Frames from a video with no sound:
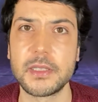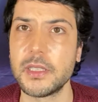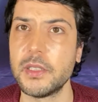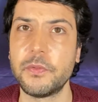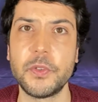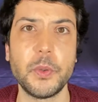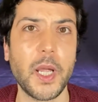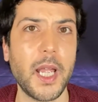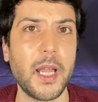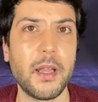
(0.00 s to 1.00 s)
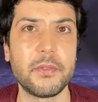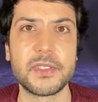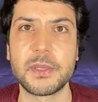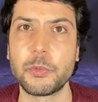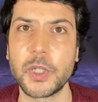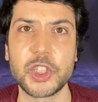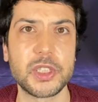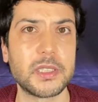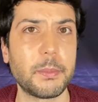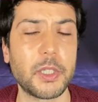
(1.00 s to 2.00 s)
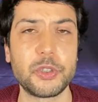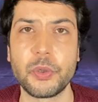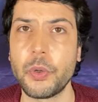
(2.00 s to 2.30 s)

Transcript: If you have some questions about your